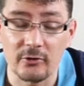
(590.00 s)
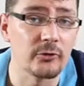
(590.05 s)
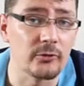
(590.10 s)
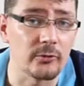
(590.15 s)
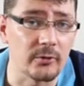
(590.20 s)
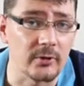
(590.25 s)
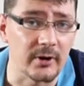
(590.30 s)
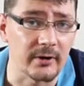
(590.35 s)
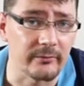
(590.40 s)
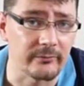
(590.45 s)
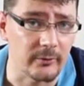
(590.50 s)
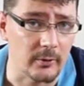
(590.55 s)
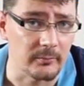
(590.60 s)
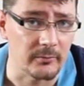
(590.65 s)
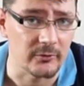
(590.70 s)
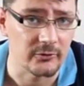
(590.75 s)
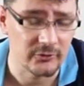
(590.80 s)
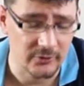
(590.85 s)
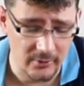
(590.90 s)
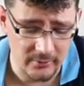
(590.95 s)
tuning from
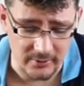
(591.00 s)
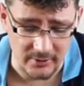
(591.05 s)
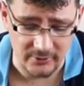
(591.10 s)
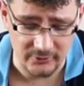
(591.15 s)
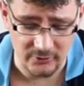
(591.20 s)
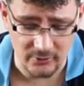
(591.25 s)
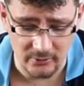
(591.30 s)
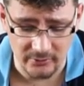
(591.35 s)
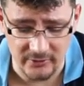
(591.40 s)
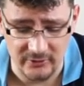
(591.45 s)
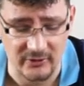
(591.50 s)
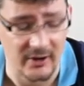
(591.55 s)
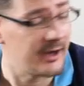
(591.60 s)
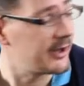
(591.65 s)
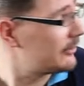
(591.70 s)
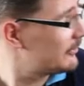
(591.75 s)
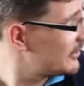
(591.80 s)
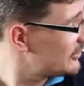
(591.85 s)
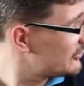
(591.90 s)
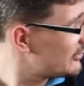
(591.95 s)
Sonos on this
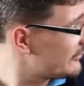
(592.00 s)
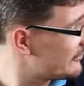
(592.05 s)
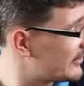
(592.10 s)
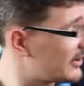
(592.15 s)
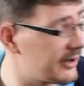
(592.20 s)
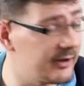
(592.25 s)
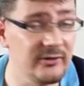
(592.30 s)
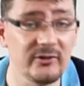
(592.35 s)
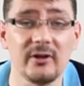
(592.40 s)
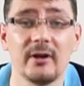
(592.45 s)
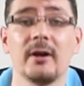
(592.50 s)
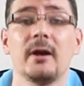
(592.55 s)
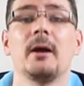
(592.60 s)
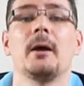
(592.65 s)
iOS device,